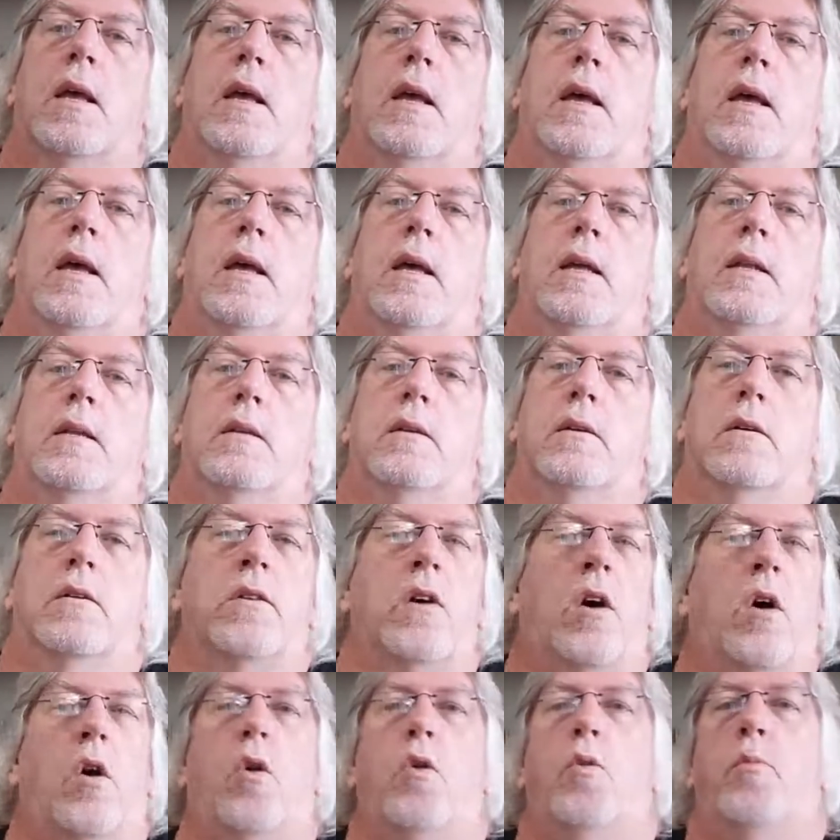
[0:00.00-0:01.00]
And
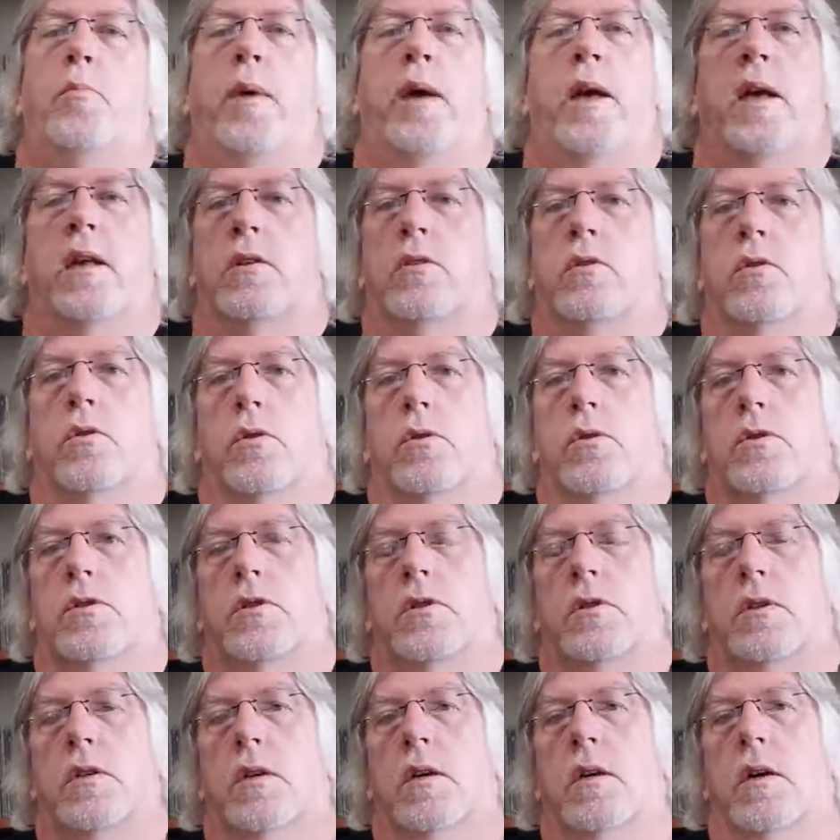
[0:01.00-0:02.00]
the whole band
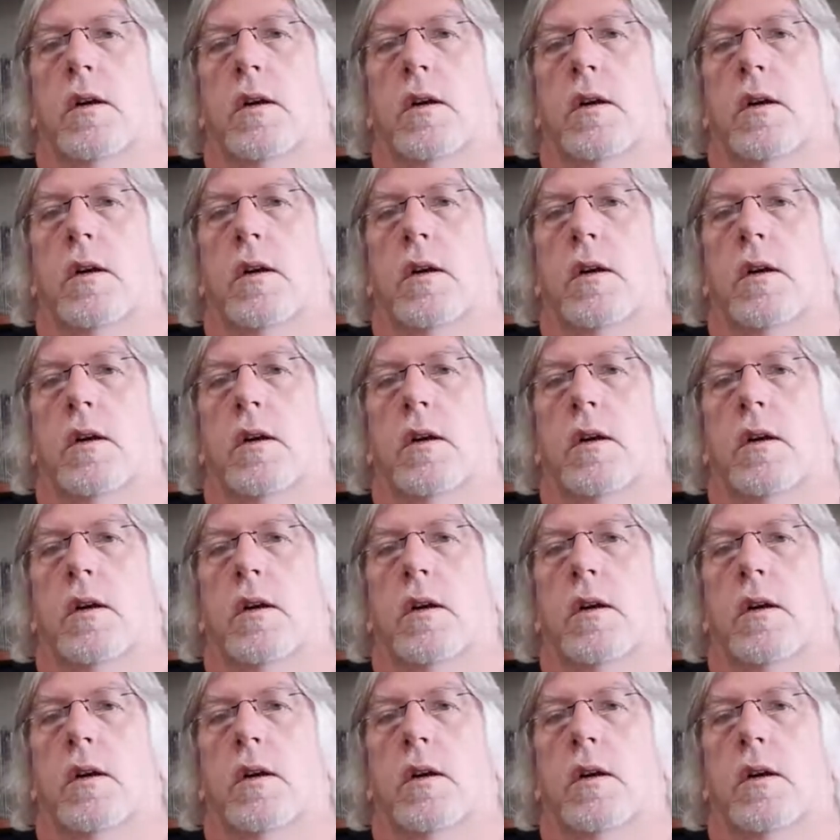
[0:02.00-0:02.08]
cooks.